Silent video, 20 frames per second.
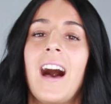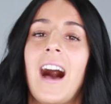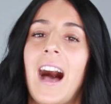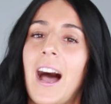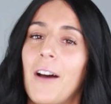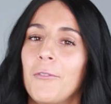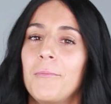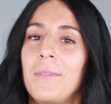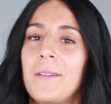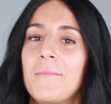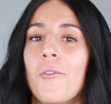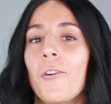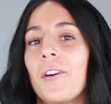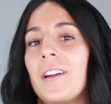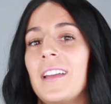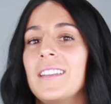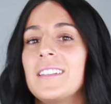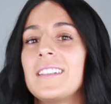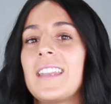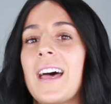I will be more
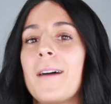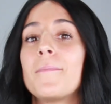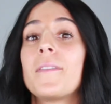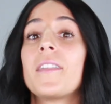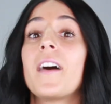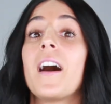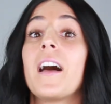in-depth